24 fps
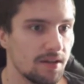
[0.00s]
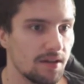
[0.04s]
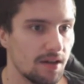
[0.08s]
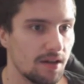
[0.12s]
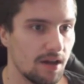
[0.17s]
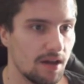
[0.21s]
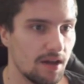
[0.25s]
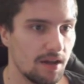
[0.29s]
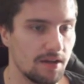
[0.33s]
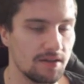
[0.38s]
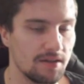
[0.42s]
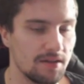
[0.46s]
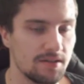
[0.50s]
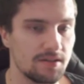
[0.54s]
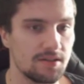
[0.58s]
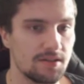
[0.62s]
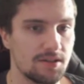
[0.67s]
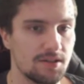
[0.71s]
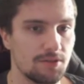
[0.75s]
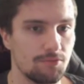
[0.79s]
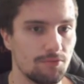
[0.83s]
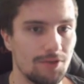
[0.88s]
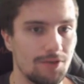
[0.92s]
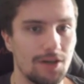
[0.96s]
And
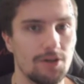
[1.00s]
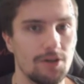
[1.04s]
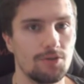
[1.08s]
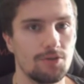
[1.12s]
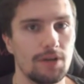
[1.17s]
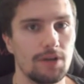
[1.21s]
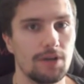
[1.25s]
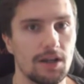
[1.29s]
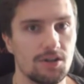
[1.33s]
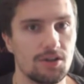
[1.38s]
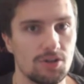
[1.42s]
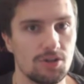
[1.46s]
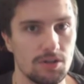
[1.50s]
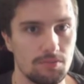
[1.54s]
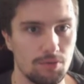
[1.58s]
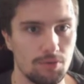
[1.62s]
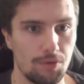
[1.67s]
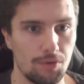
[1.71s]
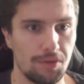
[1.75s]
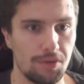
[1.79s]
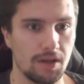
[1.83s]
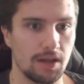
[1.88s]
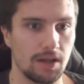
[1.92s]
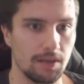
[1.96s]
where do we actually put
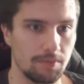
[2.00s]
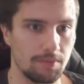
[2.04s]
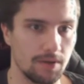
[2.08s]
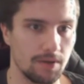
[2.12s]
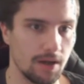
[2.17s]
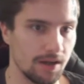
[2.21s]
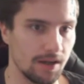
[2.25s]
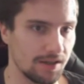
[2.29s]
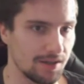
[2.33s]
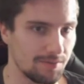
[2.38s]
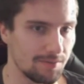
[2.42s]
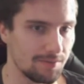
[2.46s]
that API key?